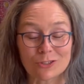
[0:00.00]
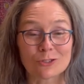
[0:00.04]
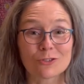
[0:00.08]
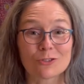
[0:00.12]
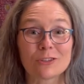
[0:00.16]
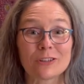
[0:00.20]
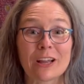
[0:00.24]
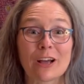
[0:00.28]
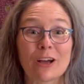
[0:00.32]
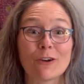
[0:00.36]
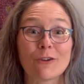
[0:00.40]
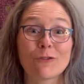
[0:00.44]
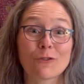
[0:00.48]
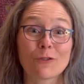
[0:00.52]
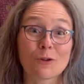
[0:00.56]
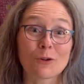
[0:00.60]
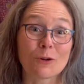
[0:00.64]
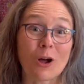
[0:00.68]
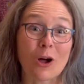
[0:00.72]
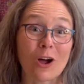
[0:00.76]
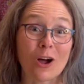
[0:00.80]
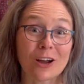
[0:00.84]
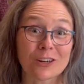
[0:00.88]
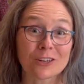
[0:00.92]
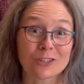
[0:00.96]
now for
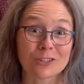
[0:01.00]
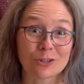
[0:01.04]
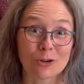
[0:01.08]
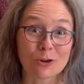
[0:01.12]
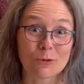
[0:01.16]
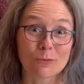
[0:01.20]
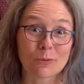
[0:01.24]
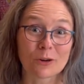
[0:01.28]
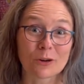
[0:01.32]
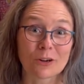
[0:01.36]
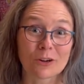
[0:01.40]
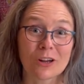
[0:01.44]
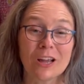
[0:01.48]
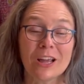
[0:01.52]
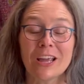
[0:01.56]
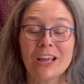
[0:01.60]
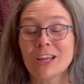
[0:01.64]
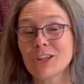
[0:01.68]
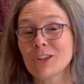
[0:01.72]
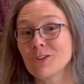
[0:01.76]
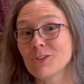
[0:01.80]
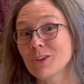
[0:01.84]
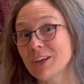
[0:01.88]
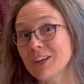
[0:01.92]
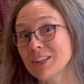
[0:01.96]
October,
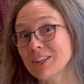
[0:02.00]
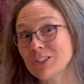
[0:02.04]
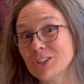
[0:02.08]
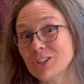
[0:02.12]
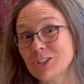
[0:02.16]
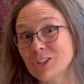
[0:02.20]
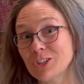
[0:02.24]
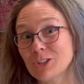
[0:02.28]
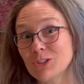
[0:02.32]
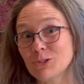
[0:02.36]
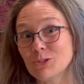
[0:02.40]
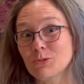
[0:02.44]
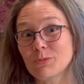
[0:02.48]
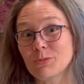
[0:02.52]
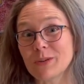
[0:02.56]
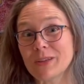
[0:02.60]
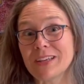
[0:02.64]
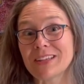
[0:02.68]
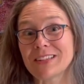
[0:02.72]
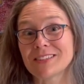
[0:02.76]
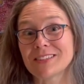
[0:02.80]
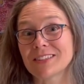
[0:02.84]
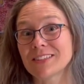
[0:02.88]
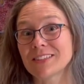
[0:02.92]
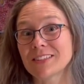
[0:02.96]
you get 2
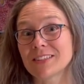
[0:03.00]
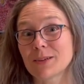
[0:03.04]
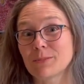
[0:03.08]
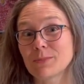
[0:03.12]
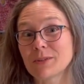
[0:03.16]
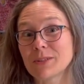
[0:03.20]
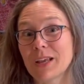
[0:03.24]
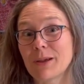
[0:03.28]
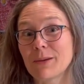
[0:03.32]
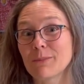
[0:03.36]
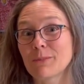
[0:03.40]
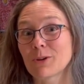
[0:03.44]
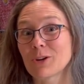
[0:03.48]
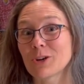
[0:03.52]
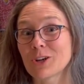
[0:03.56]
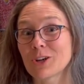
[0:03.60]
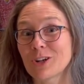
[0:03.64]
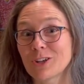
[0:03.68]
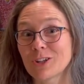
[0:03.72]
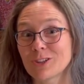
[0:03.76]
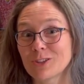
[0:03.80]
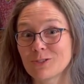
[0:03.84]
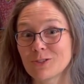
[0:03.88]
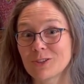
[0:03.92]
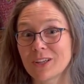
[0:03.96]
weeks in September
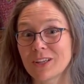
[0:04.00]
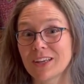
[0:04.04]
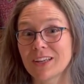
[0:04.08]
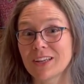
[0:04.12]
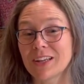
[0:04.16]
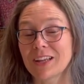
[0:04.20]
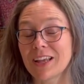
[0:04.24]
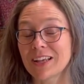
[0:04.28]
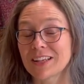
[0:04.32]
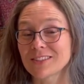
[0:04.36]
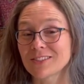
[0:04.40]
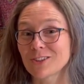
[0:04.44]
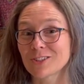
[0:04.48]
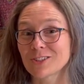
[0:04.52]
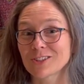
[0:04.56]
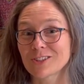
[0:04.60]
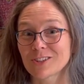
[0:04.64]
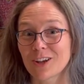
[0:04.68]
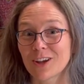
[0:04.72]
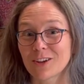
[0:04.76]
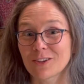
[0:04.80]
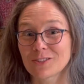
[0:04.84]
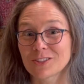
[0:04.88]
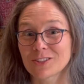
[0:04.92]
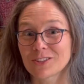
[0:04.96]
included as our
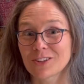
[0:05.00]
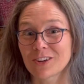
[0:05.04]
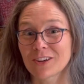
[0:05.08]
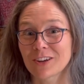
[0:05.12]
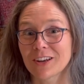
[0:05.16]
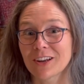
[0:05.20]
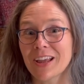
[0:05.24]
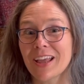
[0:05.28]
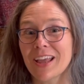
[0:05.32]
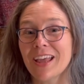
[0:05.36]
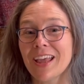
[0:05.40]
soft start.